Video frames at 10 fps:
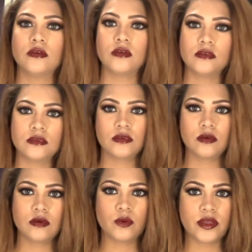
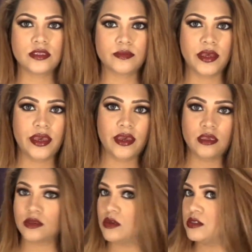So once my hair
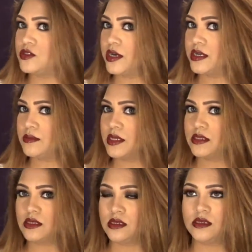is all dried up
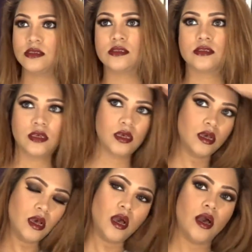like this,
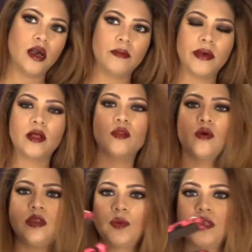I'll go
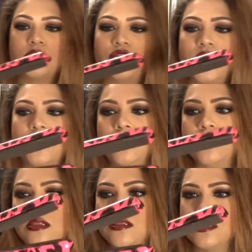in with a straightener.
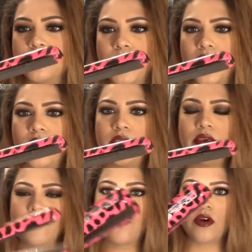This is my
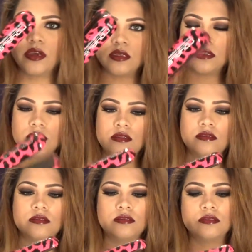Royale
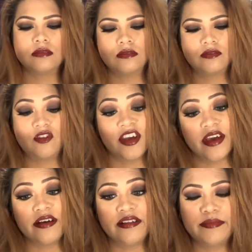
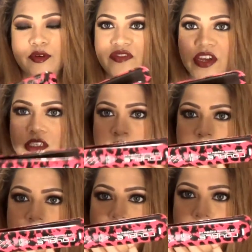
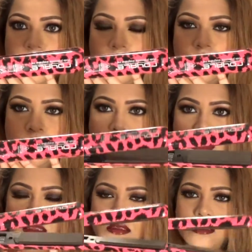Professional Straightening
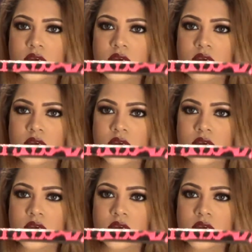Iron.